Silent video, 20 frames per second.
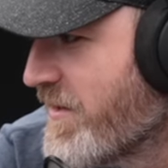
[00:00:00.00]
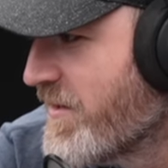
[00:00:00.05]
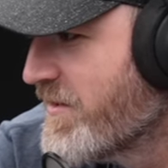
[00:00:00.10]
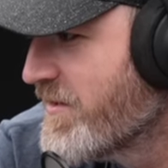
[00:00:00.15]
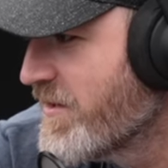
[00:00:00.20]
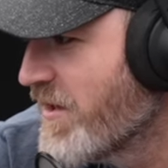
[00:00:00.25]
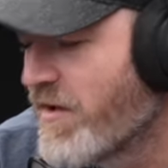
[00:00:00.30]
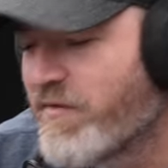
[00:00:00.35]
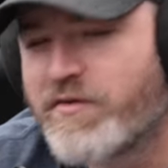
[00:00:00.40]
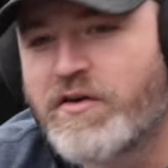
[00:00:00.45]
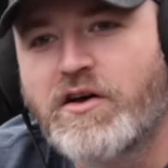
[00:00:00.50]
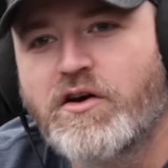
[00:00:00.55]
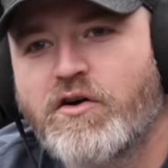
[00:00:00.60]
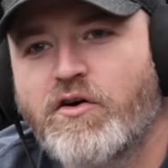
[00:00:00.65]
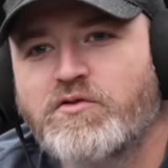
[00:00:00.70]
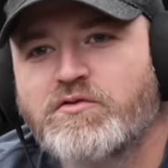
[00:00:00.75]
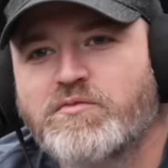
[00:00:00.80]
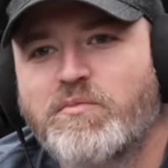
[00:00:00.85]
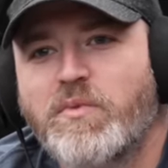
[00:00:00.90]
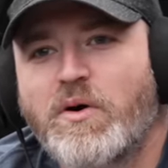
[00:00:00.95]
if it
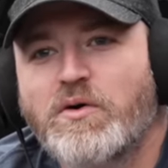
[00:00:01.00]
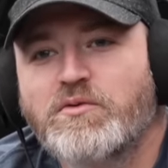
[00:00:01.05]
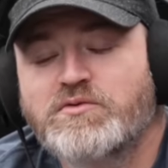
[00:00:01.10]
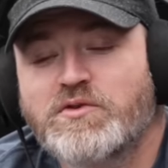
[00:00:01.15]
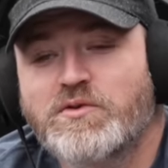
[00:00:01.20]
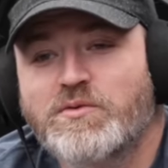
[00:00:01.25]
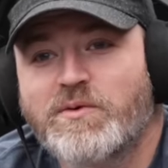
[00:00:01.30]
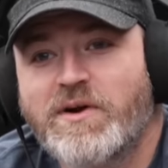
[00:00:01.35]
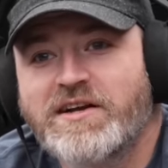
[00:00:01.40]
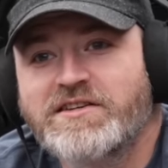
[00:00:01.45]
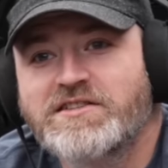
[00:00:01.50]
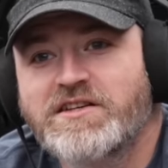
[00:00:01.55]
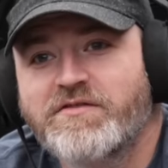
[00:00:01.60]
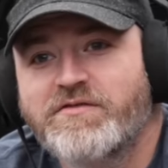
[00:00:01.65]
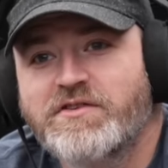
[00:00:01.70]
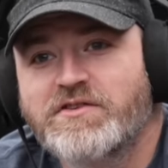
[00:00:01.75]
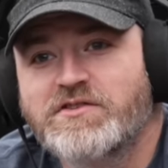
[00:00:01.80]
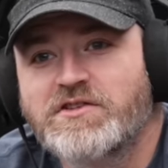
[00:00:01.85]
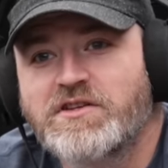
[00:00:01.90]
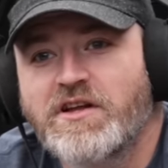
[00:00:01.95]
goes both directions,
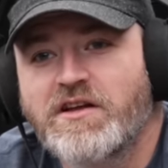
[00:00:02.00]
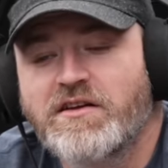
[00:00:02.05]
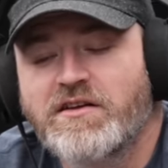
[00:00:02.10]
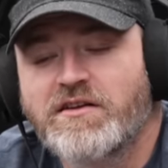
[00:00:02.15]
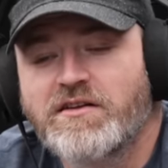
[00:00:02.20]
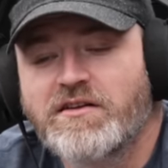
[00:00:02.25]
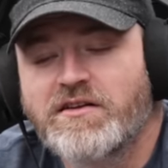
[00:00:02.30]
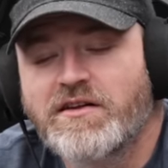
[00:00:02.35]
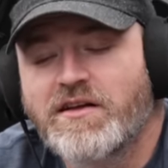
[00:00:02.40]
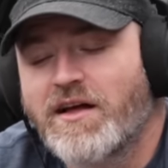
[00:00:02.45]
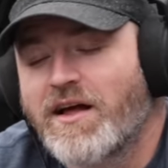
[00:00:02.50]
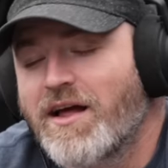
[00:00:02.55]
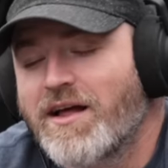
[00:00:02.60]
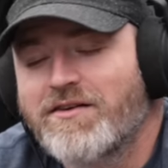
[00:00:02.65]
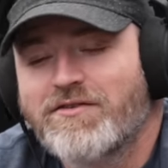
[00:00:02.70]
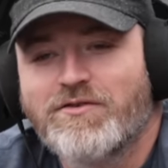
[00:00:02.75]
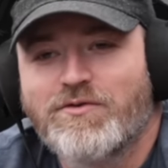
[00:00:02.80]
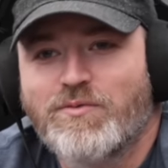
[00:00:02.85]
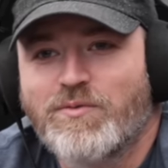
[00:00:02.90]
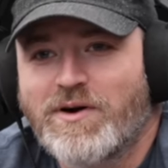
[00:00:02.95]
if you're, I
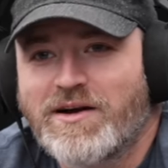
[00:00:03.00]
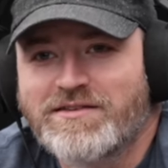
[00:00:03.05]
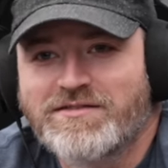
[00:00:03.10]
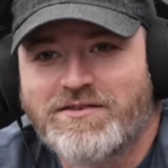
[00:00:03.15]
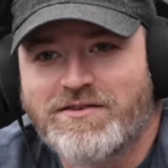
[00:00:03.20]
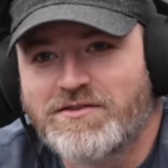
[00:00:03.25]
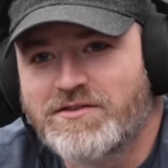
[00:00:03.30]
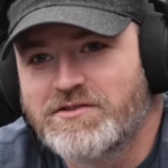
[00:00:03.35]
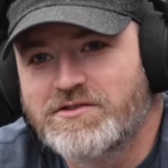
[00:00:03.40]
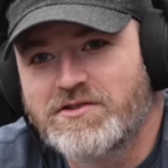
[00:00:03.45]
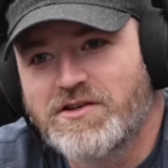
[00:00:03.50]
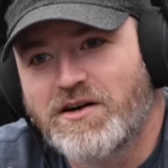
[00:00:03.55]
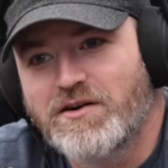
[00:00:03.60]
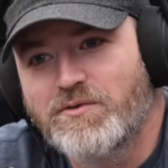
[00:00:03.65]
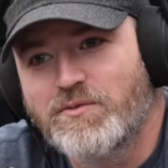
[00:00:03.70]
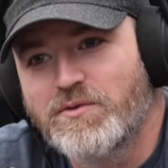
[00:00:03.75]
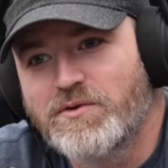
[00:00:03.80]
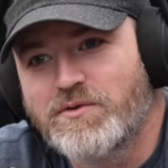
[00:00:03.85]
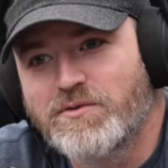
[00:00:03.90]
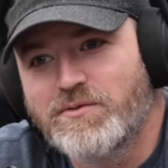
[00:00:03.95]
don't know why it's called a jog
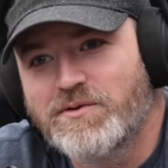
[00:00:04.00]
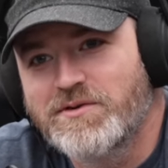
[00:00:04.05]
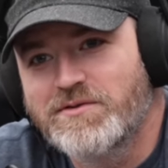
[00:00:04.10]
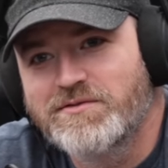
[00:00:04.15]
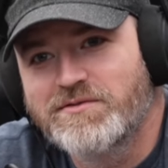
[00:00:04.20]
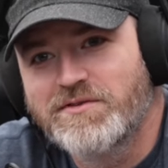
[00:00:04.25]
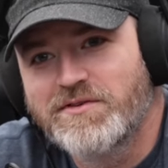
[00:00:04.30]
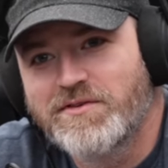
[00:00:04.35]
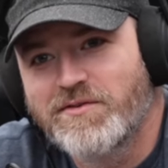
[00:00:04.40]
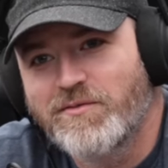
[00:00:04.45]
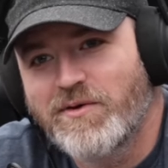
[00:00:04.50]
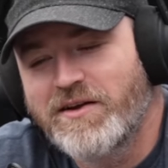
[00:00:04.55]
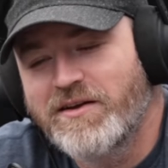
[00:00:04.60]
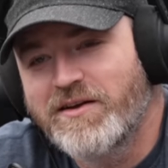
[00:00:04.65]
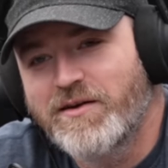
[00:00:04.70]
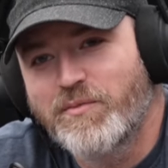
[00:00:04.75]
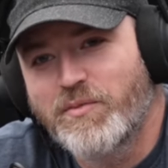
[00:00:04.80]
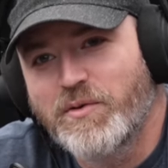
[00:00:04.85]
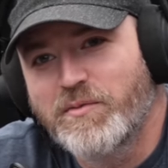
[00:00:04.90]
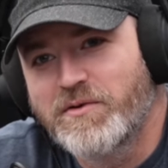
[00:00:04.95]
wheel, Will. Why you
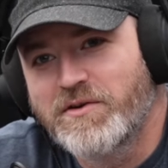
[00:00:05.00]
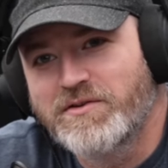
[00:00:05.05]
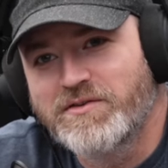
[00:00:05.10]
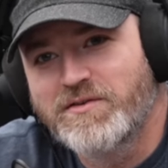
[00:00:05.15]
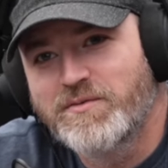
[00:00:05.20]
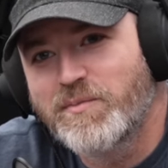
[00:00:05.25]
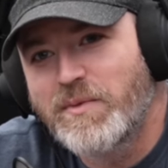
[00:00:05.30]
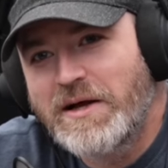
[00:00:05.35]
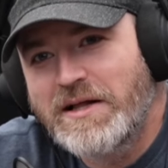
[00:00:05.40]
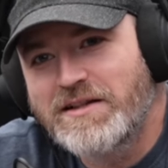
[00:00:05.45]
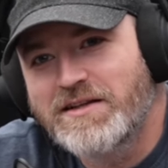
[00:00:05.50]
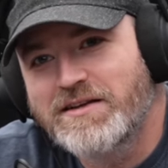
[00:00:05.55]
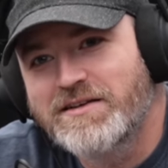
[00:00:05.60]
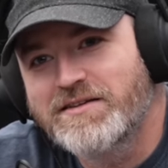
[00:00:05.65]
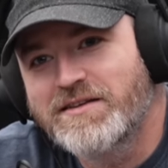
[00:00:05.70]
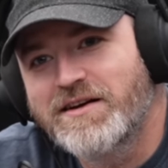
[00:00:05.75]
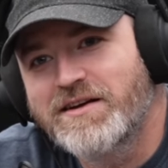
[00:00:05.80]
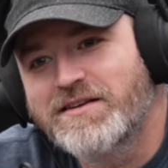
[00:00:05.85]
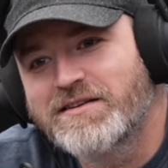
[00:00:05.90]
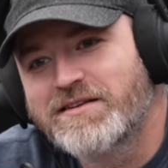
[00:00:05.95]
got to put me on the spot like
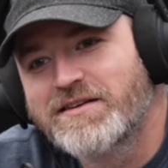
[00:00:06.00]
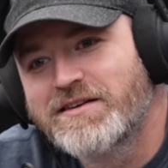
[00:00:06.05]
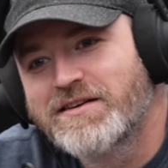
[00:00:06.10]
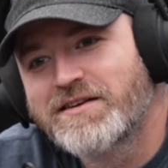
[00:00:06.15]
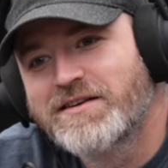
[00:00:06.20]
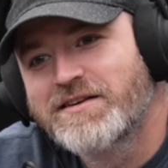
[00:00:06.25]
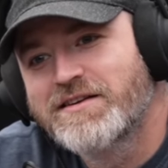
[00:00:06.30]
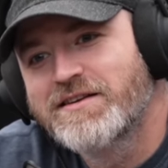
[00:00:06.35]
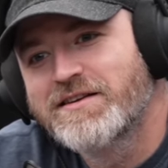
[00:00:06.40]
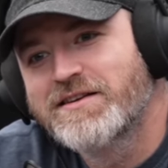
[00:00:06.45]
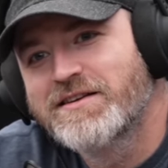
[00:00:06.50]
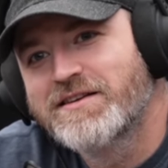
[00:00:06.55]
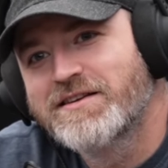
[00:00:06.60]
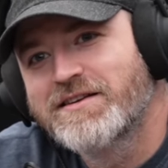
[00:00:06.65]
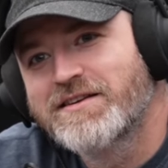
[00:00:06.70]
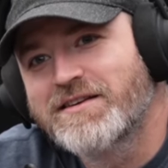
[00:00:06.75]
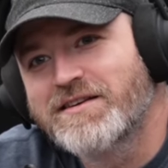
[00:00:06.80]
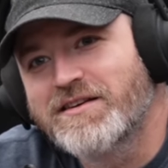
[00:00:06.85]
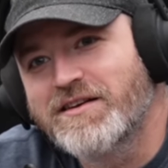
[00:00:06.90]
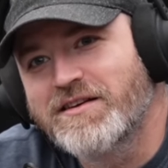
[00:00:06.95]
that? You
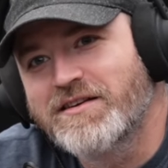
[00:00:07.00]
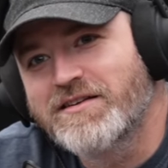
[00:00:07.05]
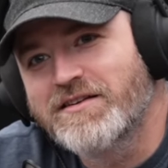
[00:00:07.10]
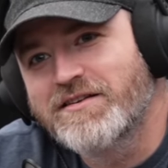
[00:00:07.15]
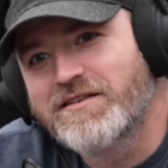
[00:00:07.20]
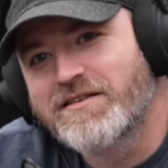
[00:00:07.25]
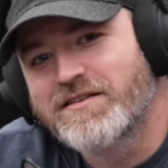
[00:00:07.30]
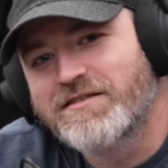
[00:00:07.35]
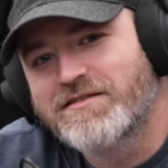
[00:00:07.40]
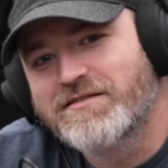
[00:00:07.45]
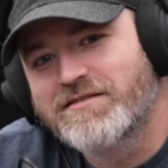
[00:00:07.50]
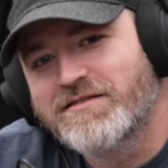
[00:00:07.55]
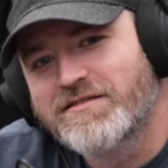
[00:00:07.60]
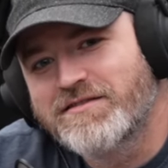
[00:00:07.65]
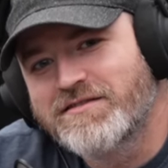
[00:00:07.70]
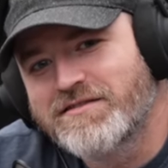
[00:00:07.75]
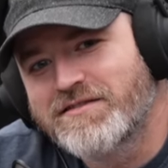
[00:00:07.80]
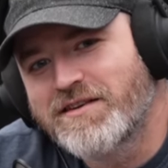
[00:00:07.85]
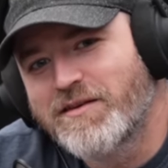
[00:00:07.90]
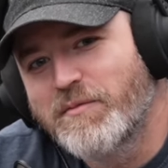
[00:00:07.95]
try to make it up.
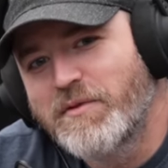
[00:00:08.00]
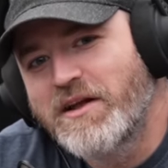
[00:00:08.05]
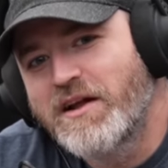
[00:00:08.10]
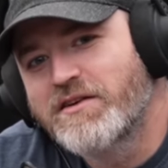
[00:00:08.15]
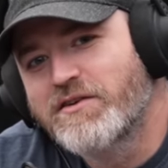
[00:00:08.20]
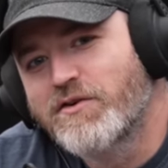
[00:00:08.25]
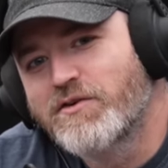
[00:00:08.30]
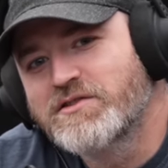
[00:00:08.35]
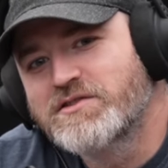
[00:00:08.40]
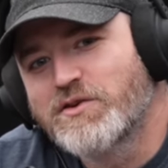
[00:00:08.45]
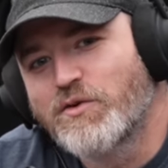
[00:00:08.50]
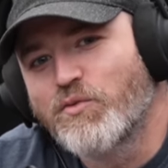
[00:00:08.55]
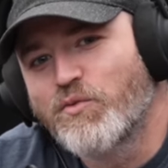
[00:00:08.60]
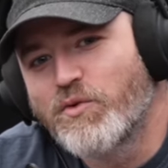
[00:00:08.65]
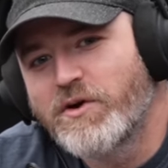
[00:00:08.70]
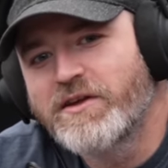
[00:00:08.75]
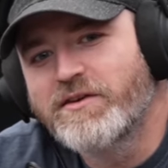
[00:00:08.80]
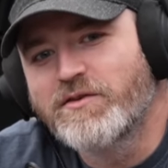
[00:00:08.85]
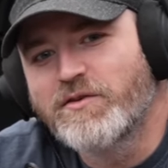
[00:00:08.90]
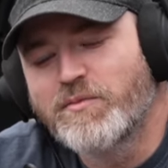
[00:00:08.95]
I mean, I know it's a
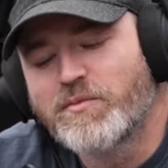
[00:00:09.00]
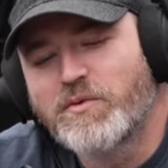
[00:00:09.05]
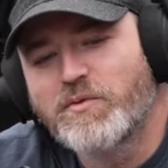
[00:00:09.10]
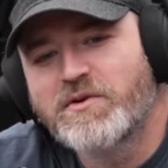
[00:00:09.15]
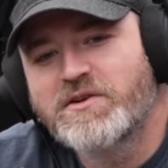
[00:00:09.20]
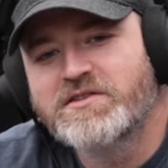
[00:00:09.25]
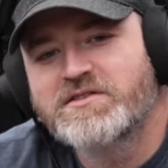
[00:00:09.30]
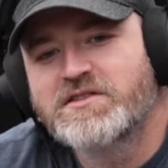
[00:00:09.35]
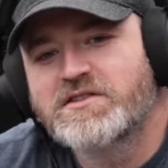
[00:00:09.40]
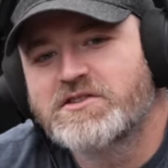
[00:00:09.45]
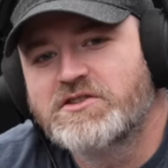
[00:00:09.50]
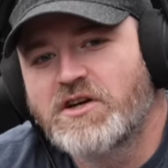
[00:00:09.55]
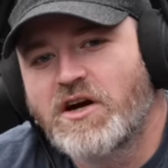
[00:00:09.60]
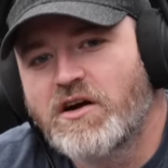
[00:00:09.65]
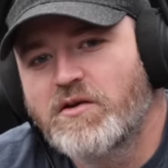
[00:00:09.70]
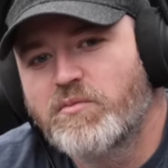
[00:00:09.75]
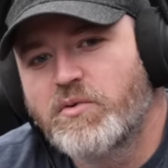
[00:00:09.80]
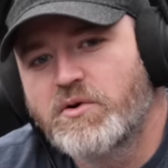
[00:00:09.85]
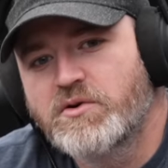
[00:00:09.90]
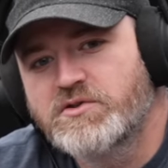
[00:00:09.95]
wheel, but what is the
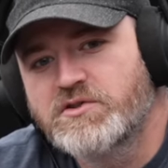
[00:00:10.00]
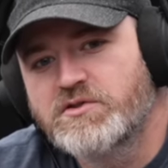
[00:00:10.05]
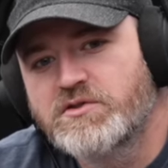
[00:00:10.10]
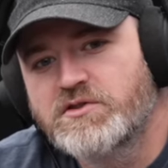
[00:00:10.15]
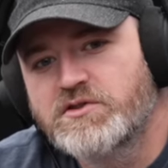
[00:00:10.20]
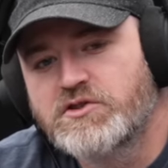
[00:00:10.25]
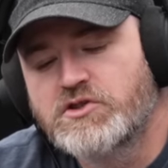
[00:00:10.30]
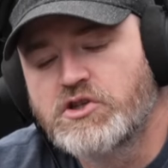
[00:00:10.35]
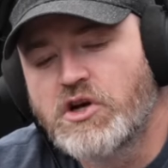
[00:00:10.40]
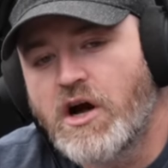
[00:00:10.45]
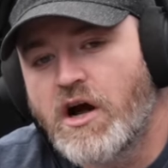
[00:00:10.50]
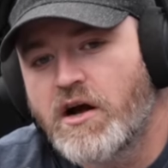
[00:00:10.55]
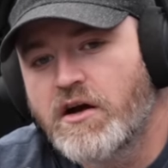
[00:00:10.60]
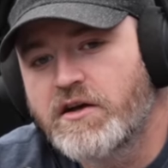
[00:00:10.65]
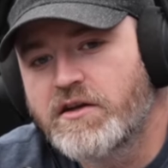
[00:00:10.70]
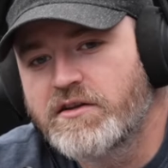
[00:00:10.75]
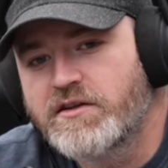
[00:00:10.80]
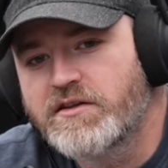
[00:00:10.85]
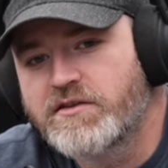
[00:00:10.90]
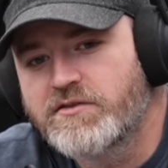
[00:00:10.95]
jog portion? You can jog
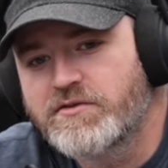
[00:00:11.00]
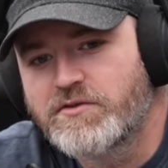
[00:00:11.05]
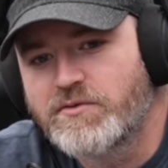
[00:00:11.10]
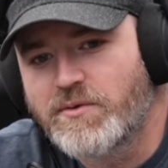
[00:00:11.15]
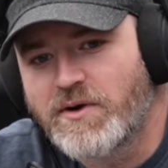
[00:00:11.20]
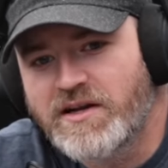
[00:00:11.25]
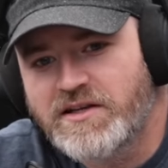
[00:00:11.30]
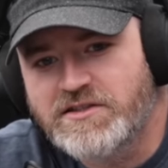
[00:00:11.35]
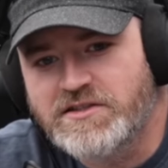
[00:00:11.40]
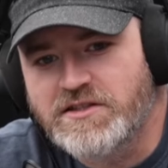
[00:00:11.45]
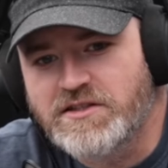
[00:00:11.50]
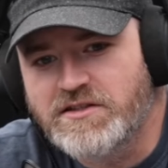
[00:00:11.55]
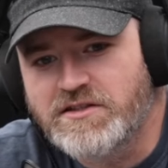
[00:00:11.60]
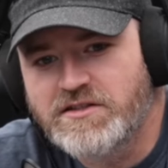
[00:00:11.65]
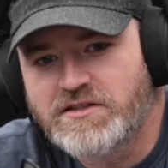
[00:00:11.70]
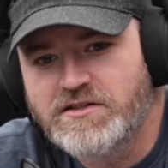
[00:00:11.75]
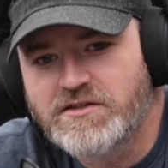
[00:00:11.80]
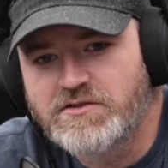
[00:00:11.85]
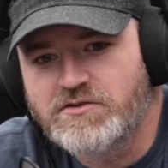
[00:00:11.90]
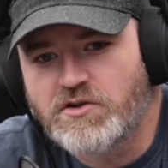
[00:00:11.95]
in either direction.
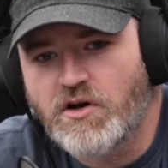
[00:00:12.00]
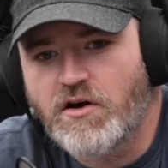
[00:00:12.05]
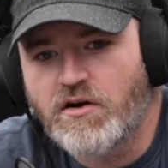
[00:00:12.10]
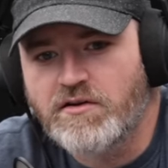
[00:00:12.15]
Jog